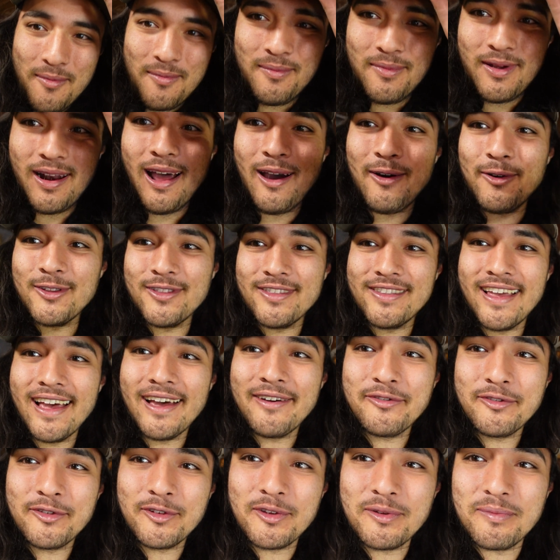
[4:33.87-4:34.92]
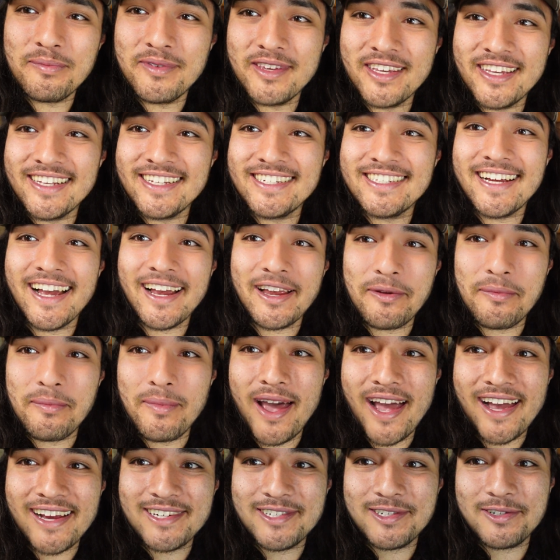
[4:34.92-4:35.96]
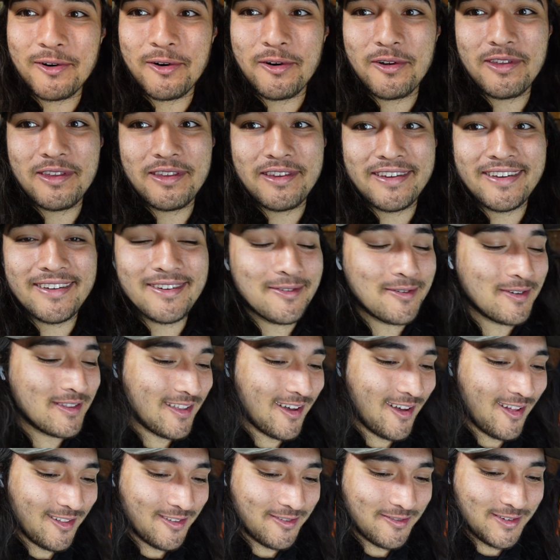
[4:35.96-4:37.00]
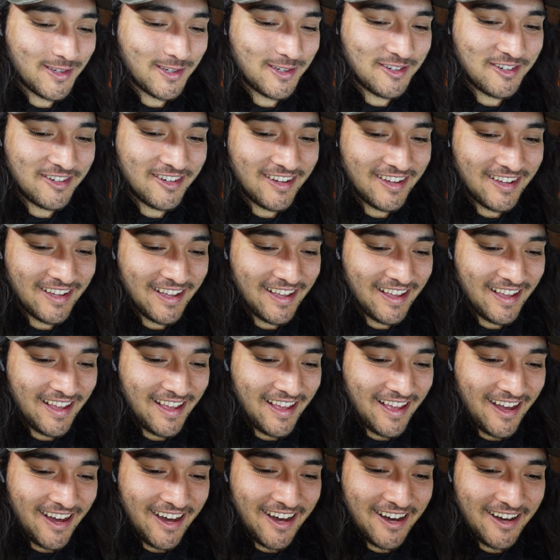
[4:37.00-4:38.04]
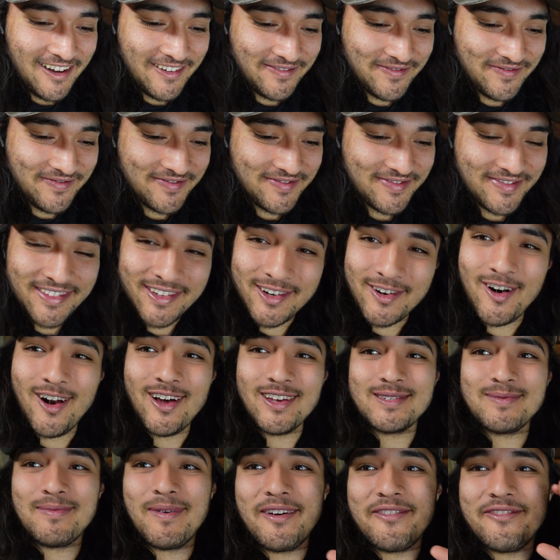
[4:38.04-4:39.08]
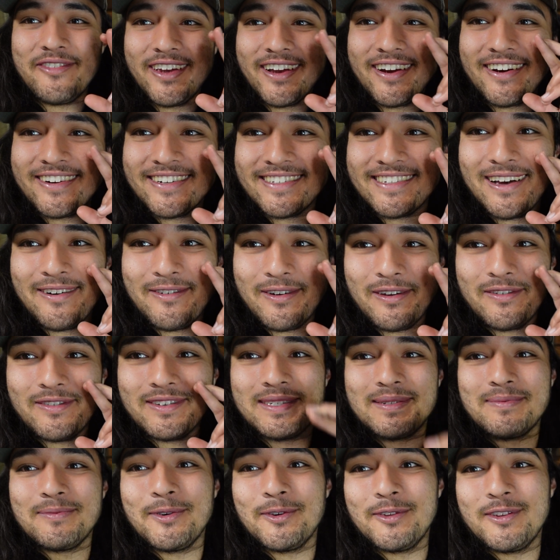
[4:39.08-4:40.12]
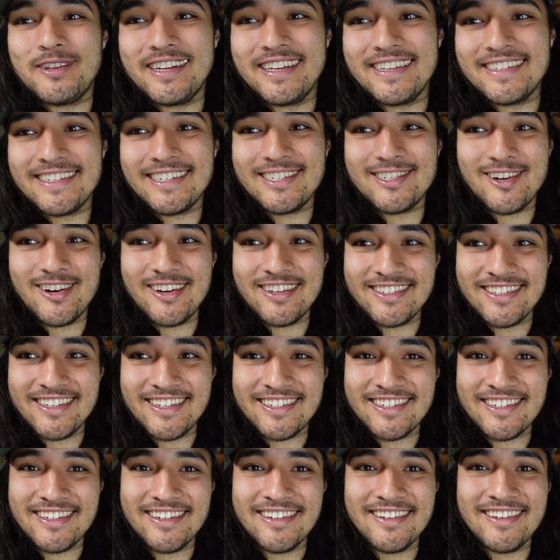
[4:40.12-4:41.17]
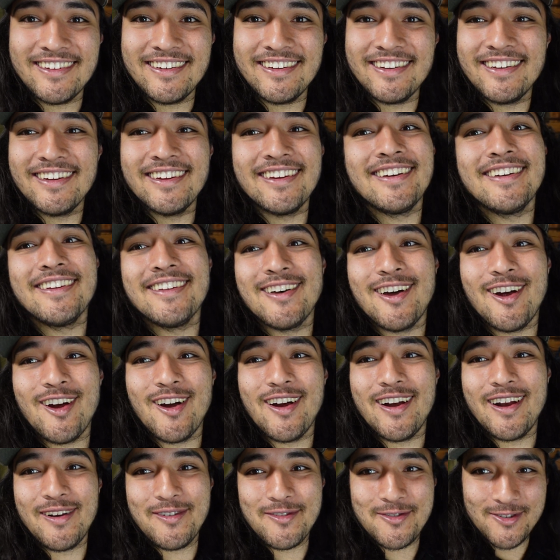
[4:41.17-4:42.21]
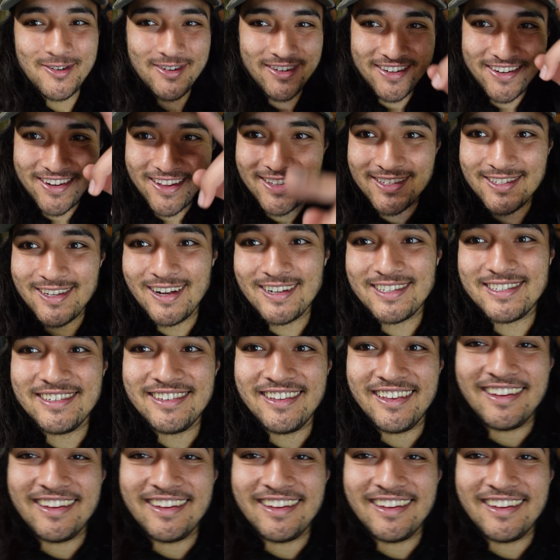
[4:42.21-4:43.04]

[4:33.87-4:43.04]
But I will definitely be checking back shortly with all of you. Um, crossing my fingers that we have a smooth and easy transition. Alright everyone, talk to you